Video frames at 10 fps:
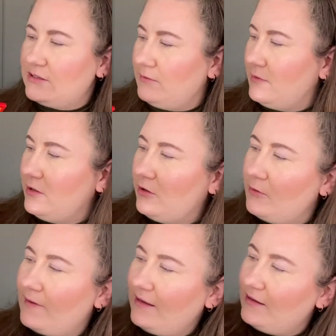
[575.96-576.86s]
I'm gonna go
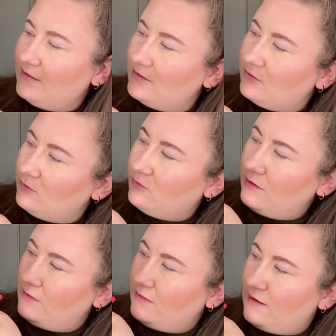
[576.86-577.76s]
back into
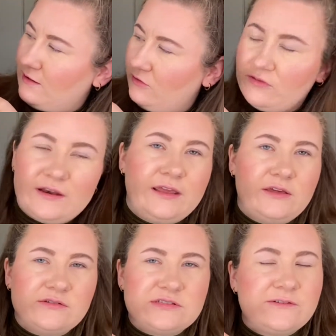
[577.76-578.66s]
the color that I
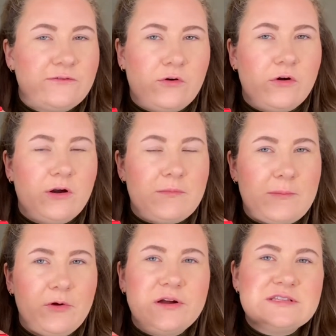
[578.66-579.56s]
used for my
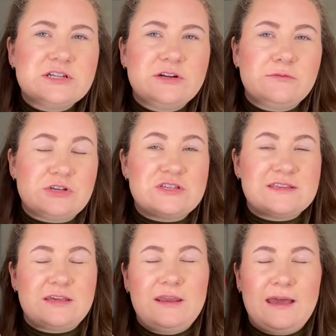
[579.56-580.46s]
bronzer, which is
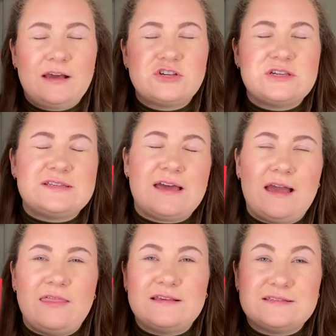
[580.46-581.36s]
gonna actually
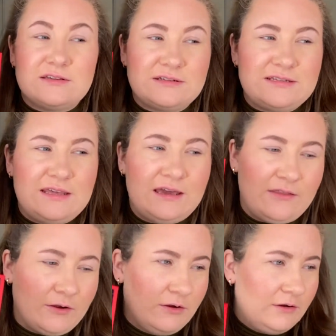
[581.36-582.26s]
tie this look together.